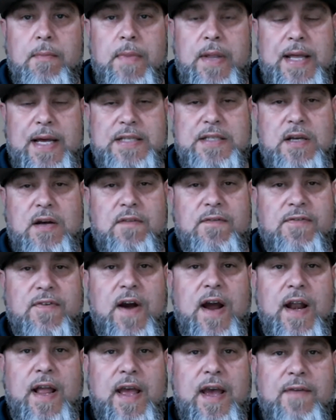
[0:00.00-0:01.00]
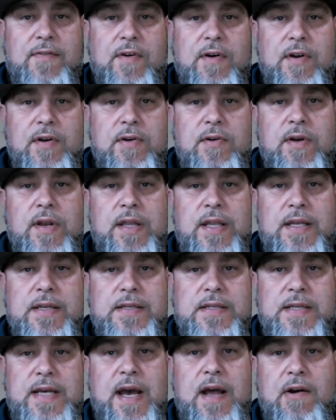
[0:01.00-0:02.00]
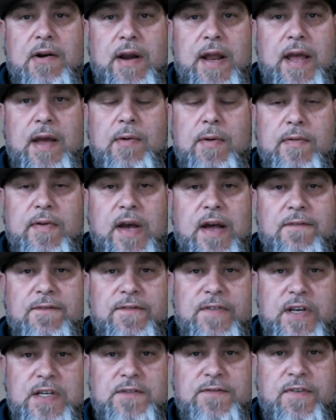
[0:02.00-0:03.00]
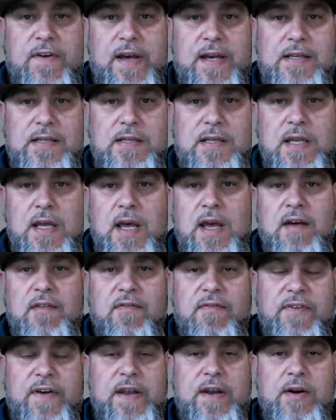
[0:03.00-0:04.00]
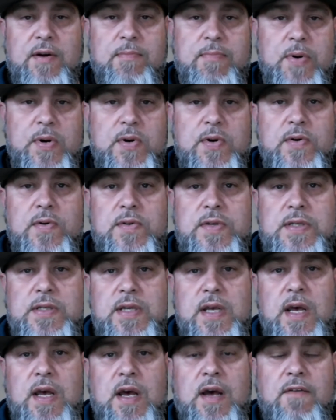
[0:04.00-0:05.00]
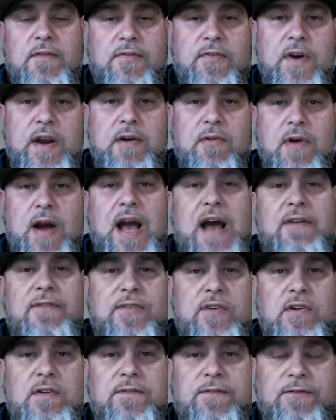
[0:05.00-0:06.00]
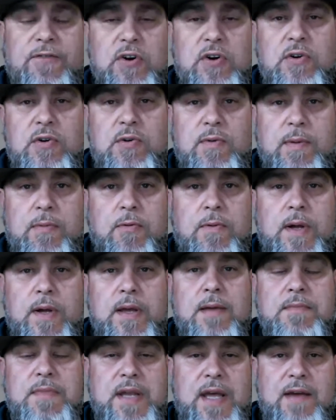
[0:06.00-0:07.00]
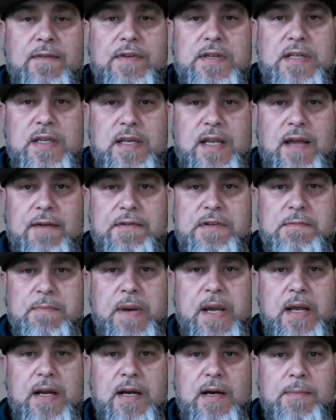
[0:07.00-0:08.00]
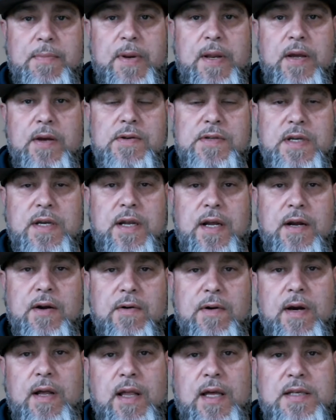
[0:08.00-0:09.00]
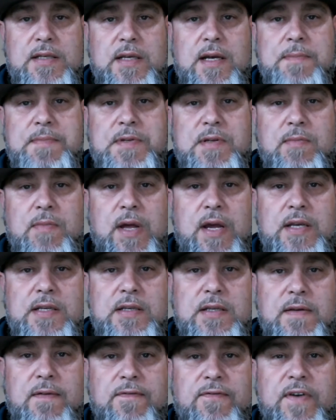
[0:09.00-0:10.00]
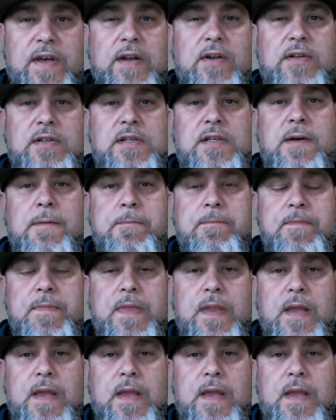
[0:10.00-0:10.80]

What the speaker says: But that's on Friday afternoon. And then Saturday, we've got Fish Fest, vendor booths, free raffle, food with William Davis of Davis Bait Company, who's going to grill us up some nice fiddles.